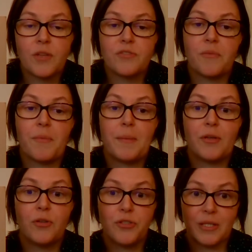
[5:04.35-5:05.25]
So maybe
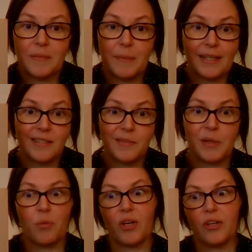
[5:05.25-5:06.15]
could you explain to
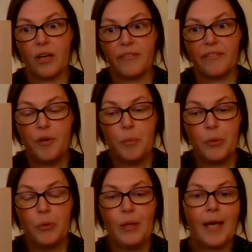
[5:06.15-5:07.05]
me why you like
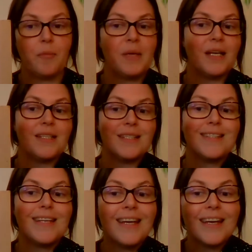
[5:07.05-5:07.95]
football? Help me
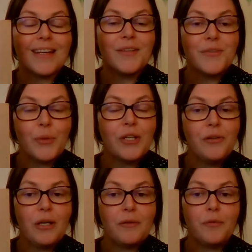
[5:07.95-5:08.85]
understand why
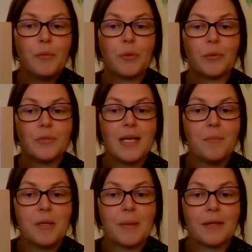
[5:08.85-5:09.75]
you like football. Tell
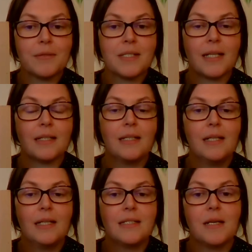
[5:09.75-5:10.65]
me about it.
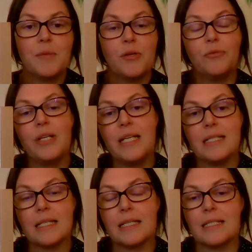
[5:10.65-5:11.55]
Tell me your
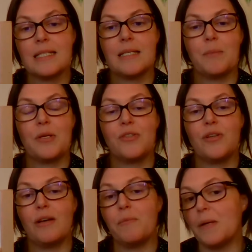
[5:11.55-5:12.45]
reasons. Is it because
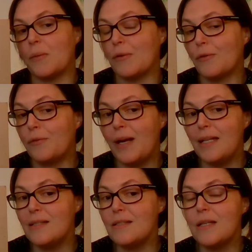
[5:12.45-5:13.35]
you love being with your
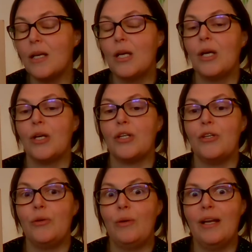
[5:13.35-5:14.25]
friends?
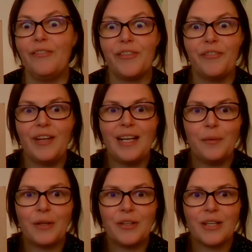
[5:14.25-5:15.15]
You love the
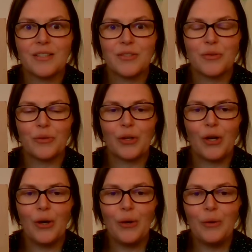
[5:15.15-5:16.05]
feeling when you get to score a
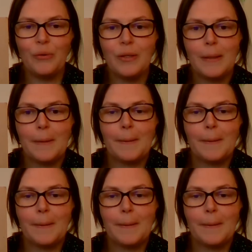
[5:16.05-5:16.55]
goal?